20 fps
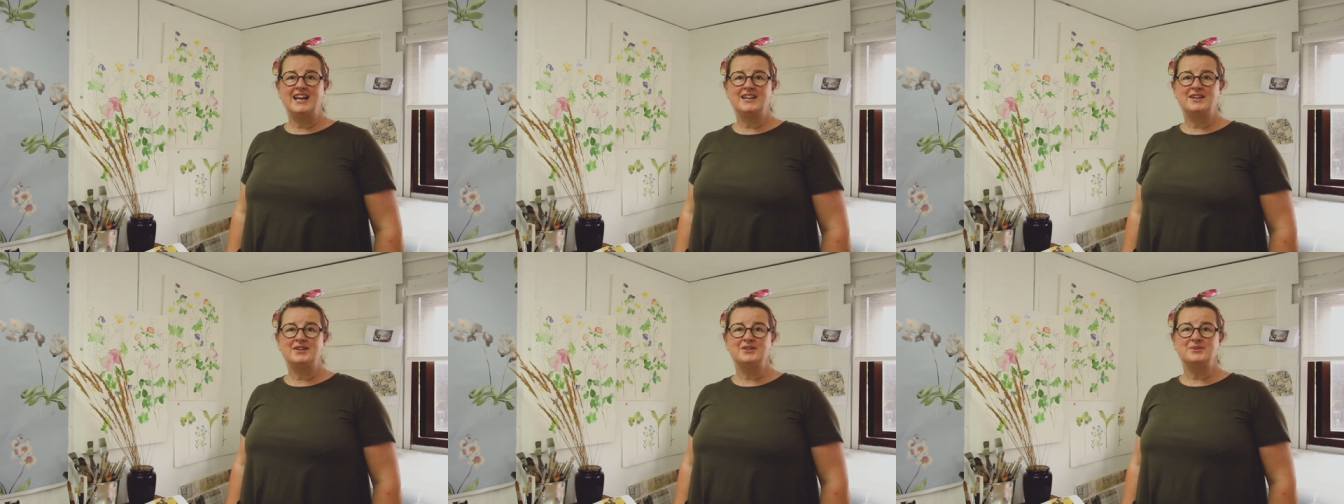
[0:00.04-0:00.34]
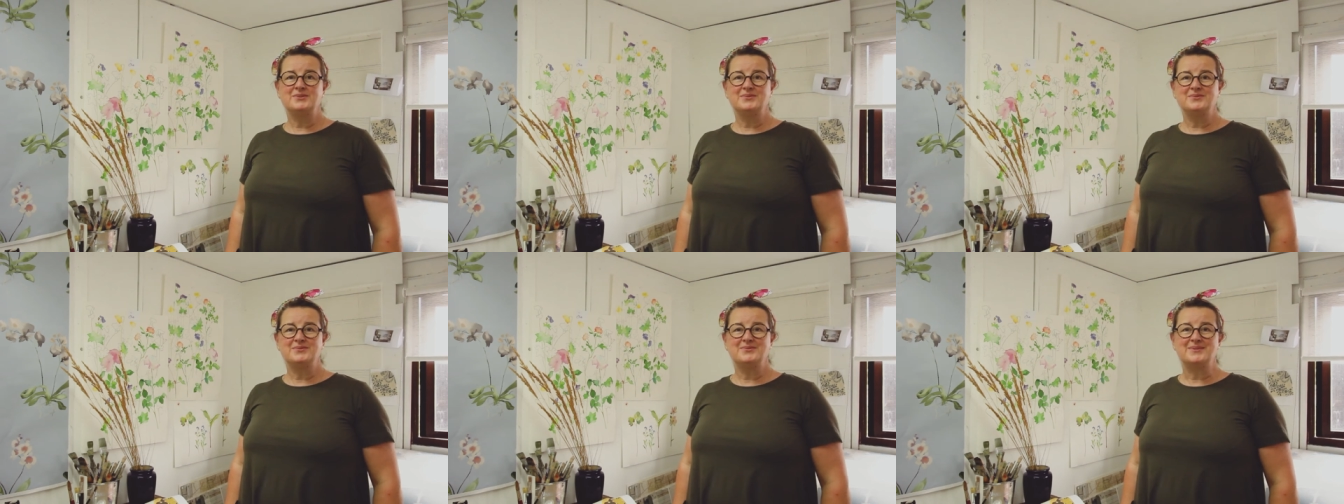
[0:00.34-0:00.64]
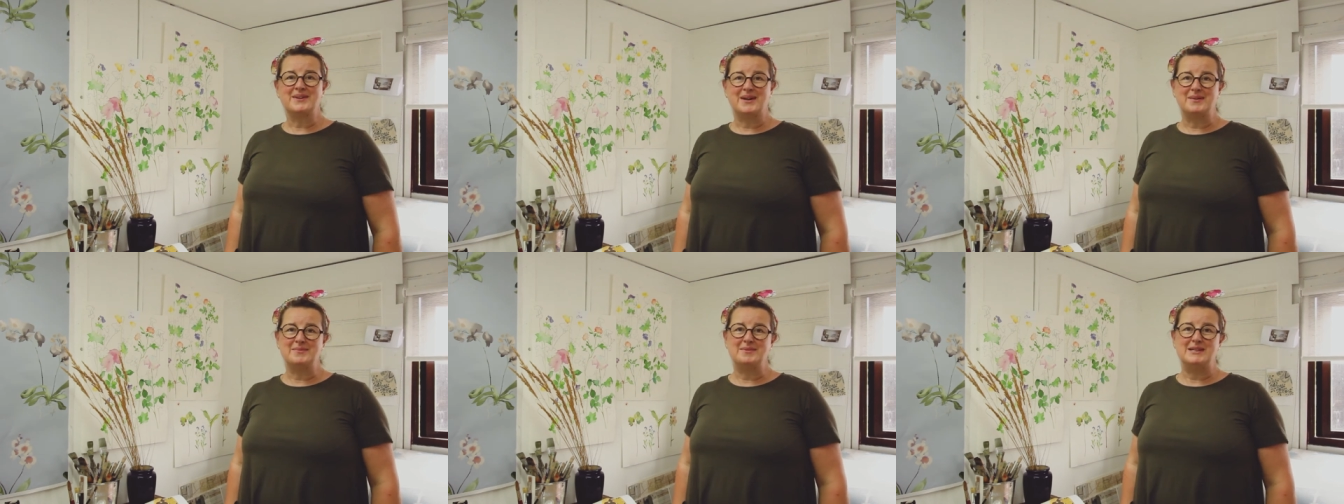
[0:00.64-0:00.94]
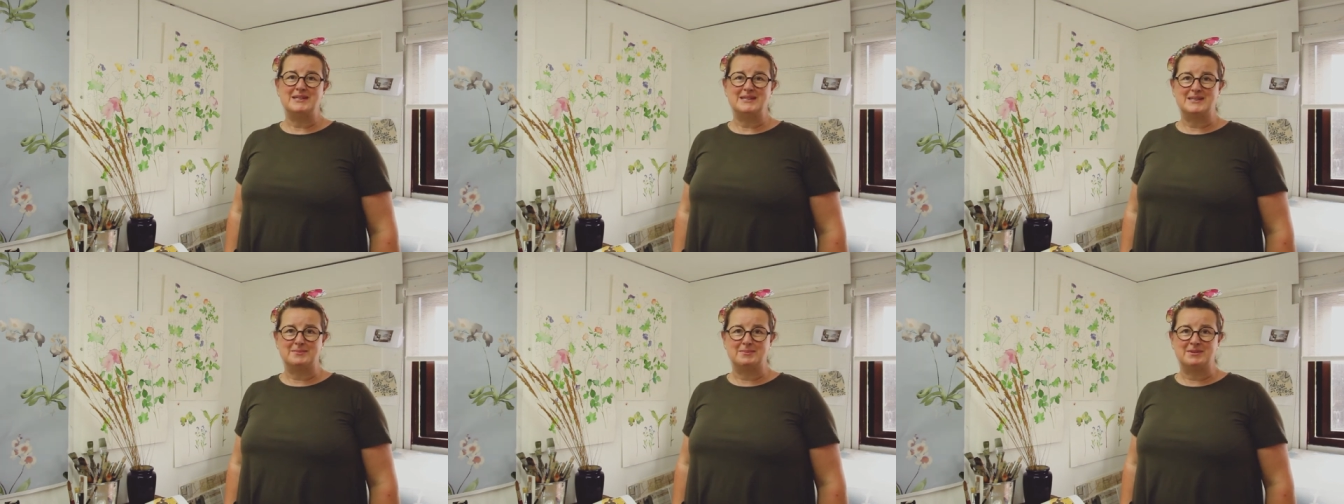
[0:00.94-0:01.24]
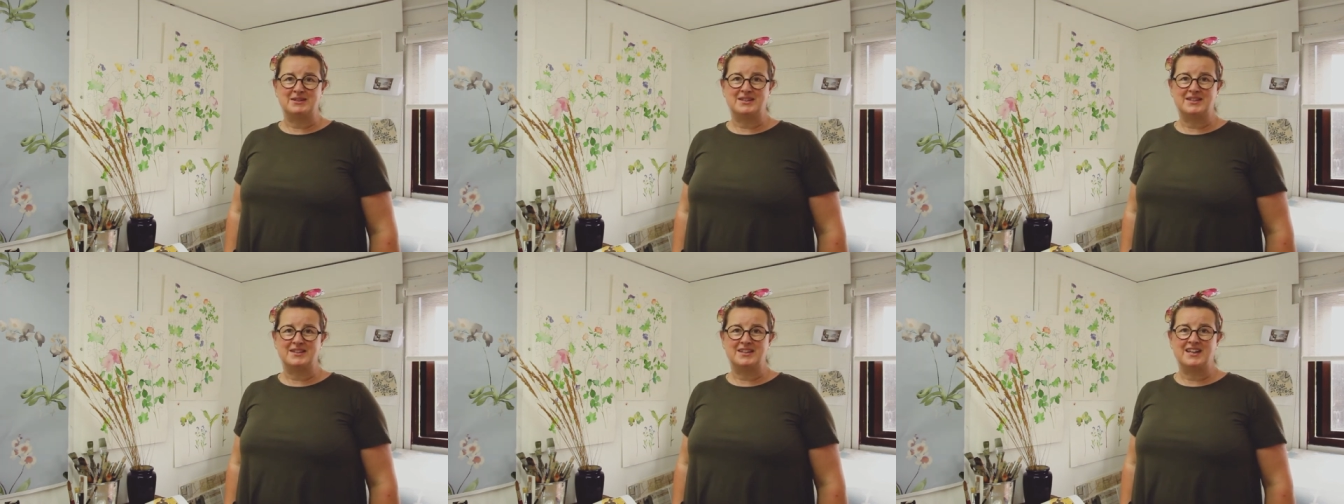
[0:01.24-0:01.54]
Hello, I'm
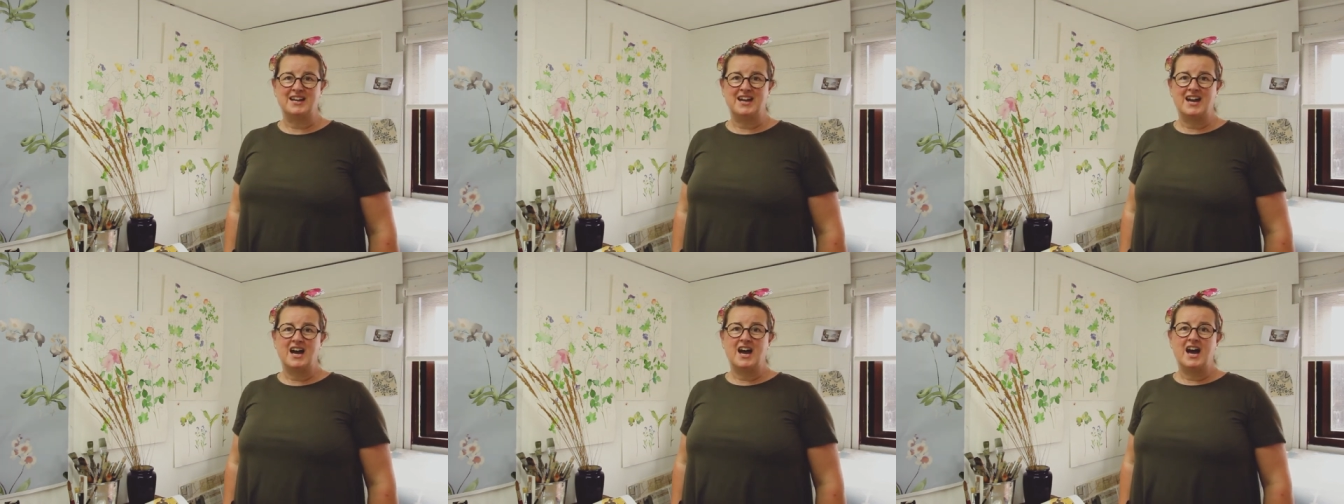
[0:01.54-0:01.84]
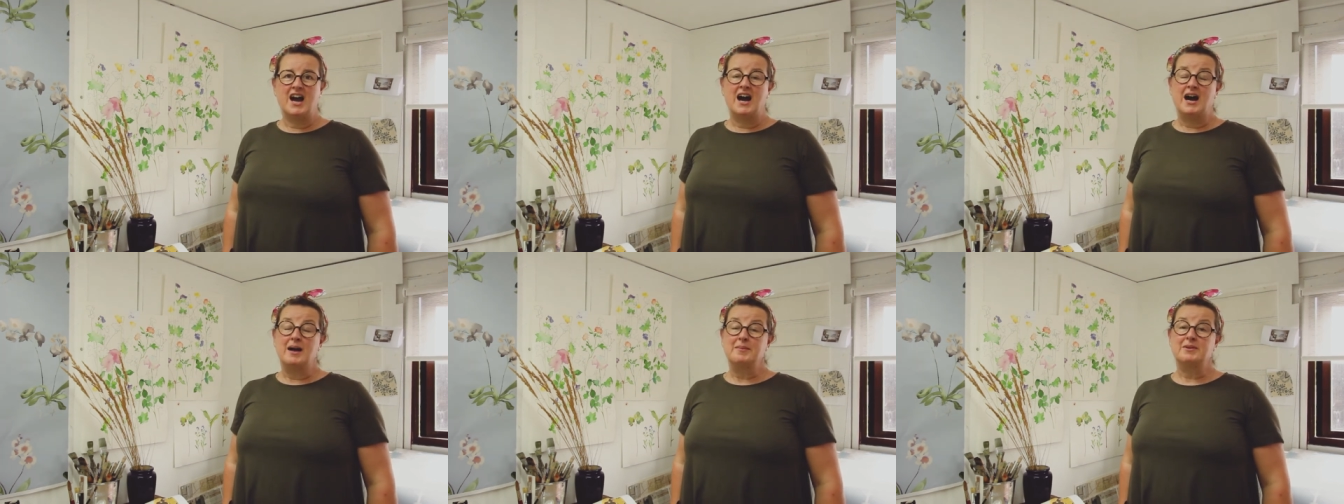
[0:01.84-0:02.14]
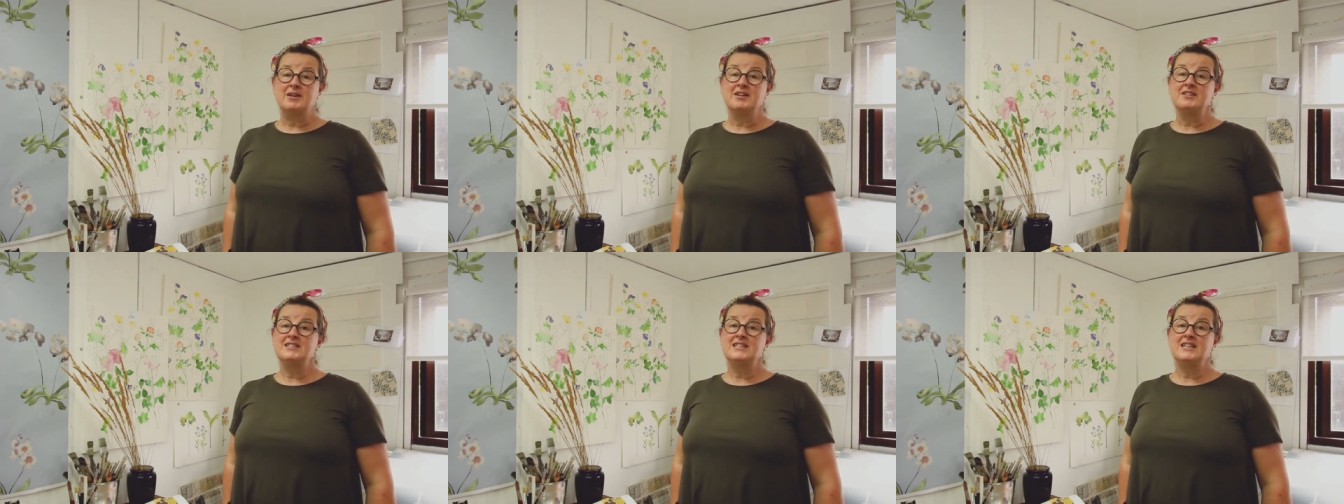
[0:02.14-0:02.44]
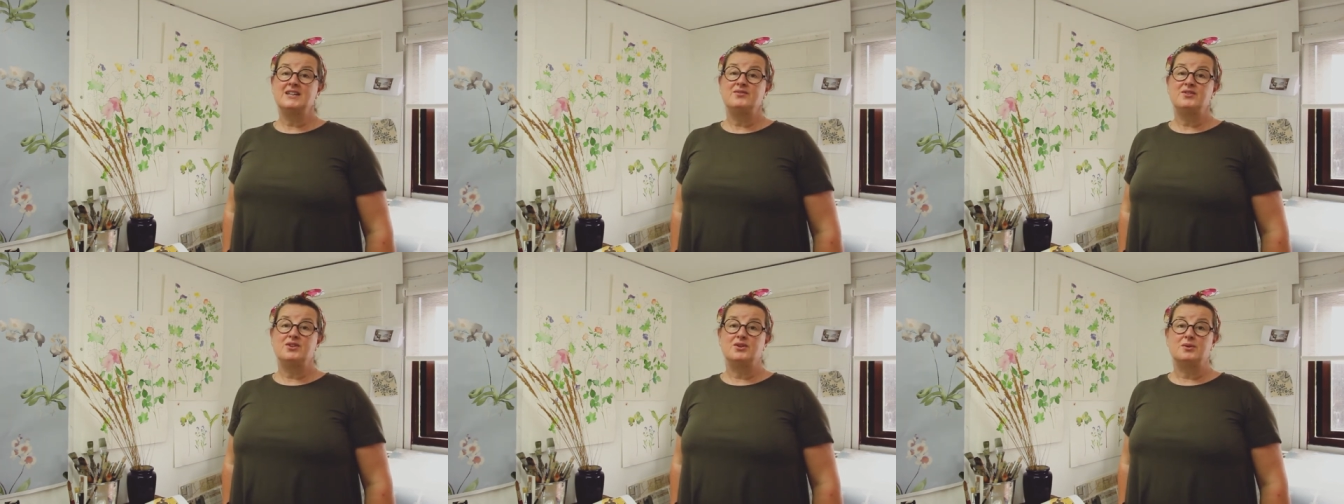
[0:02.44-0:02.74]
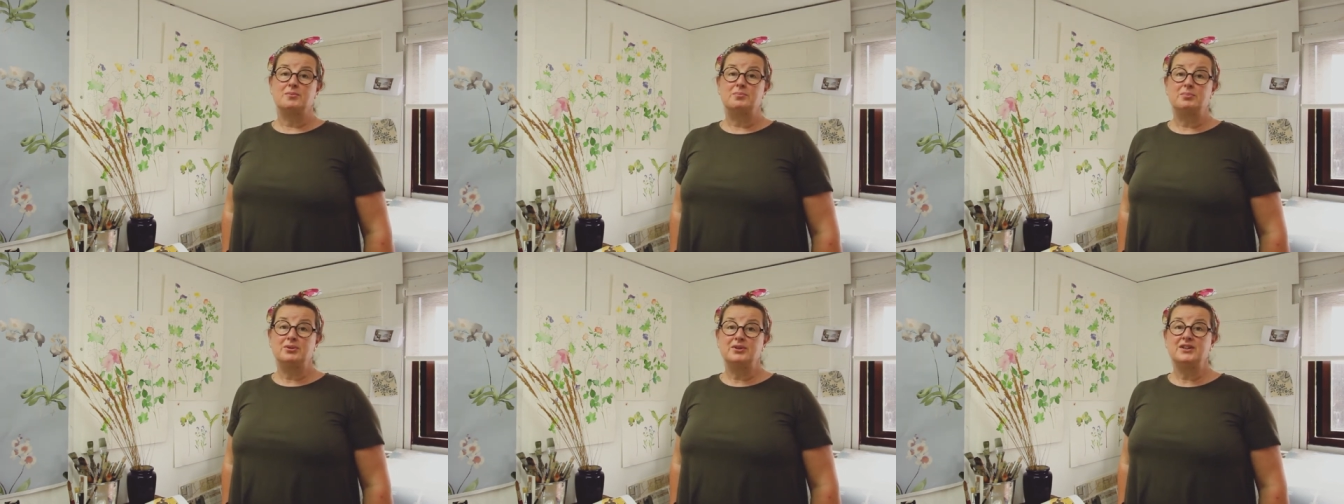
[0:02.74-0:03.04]
Elizabeth. I'm going to give
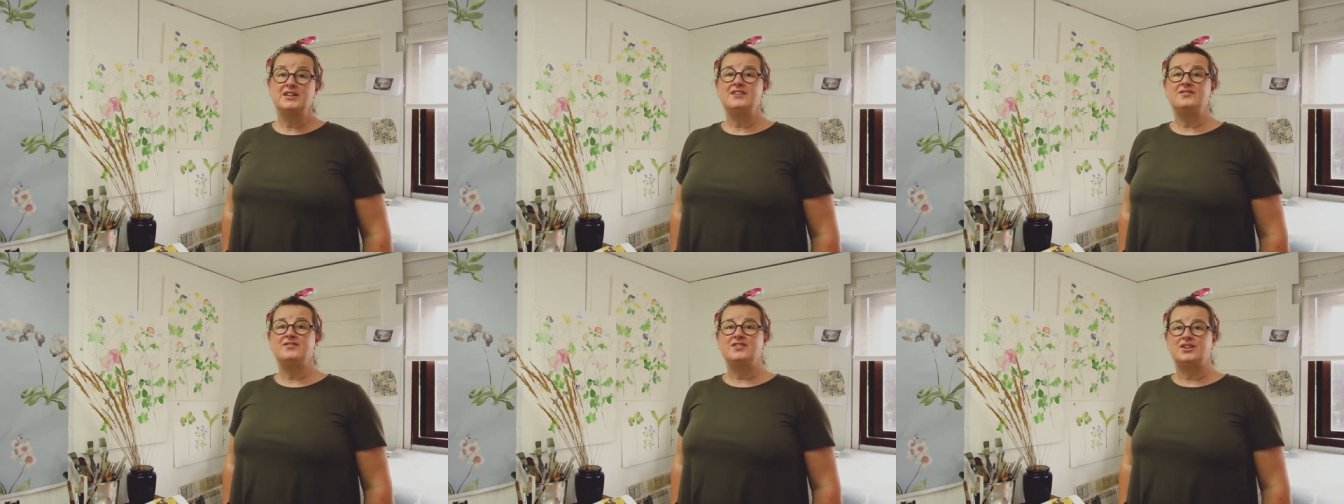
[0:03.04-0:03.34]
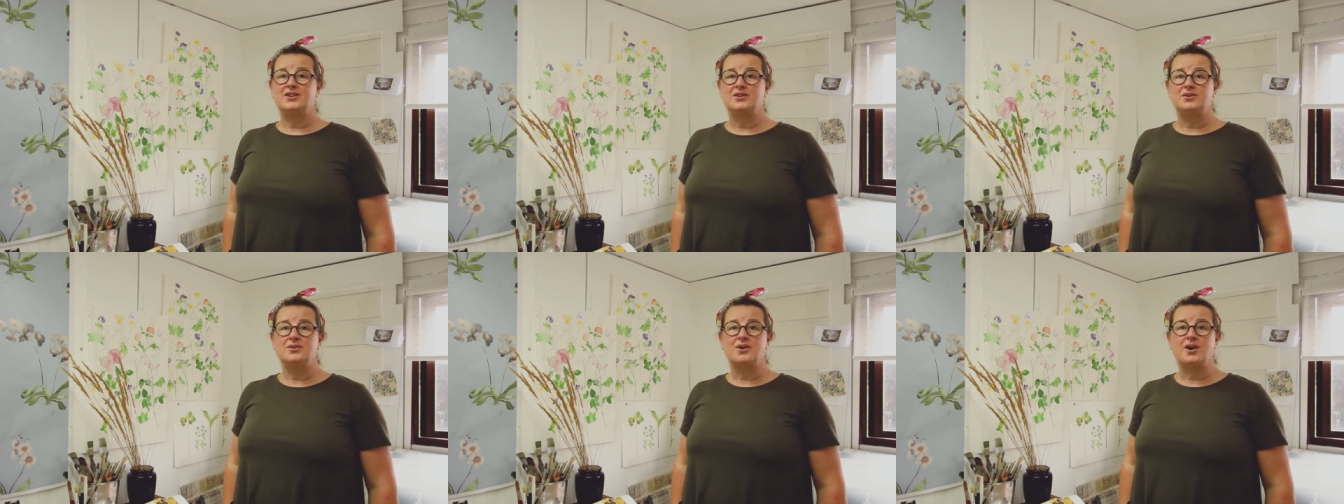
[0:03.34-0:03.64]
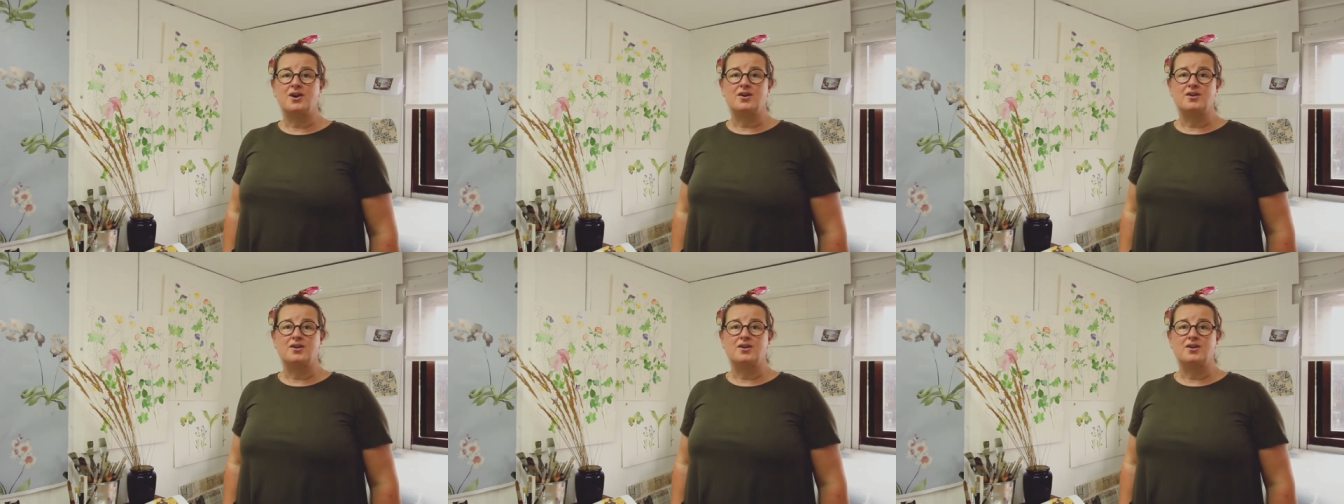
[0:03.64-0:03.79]
you a preview